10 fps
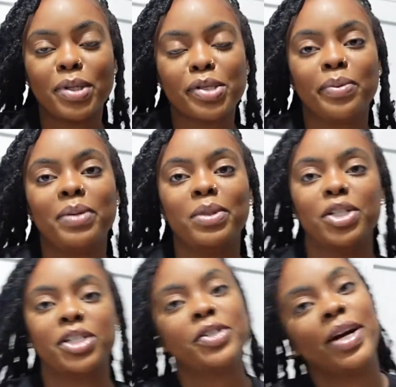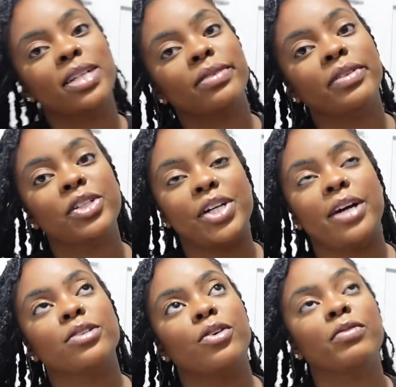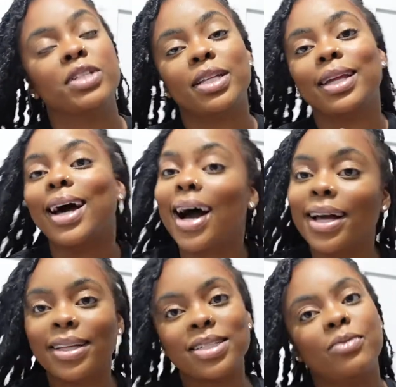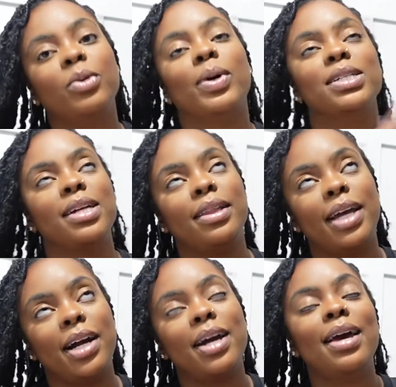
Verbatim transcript: so we would just transfer the chairs over to the island if we want to eat there